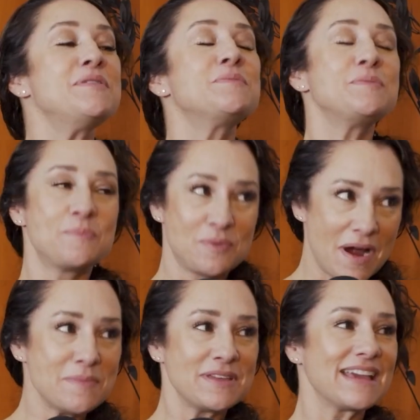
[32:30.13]
mean,
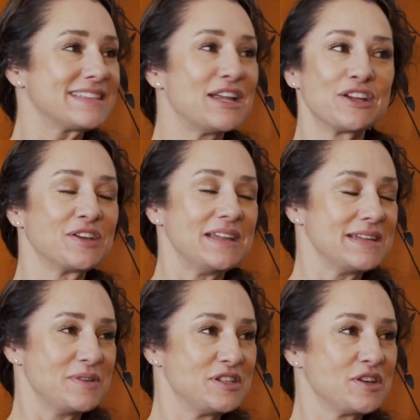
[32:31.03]
that's not a good
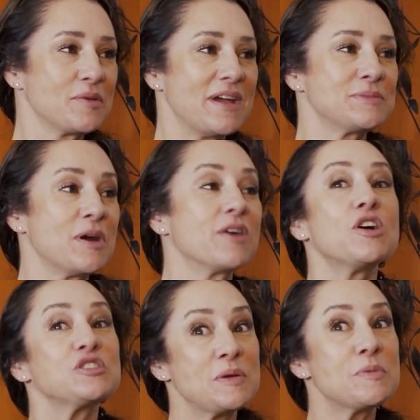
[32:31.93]
idea. We shouldn't go back tomorrow.
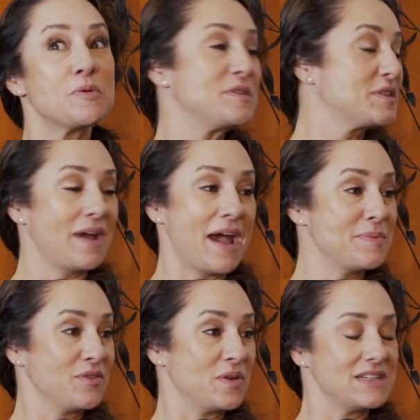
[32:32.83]
Those people would be so
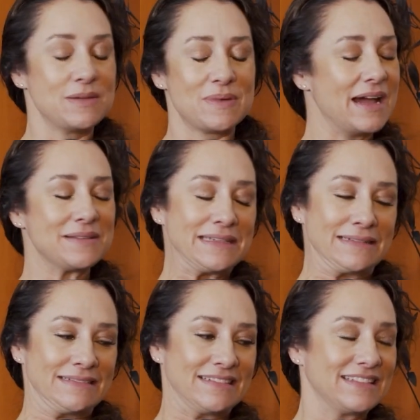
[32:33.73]
happy if we did, but I was
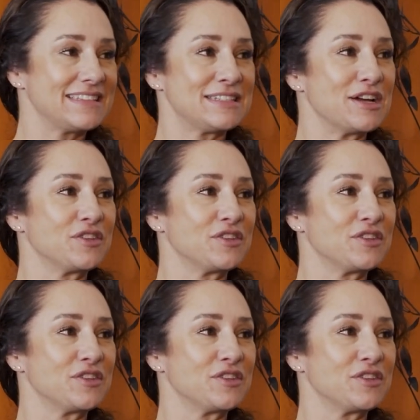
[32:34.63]
like, oh, that's not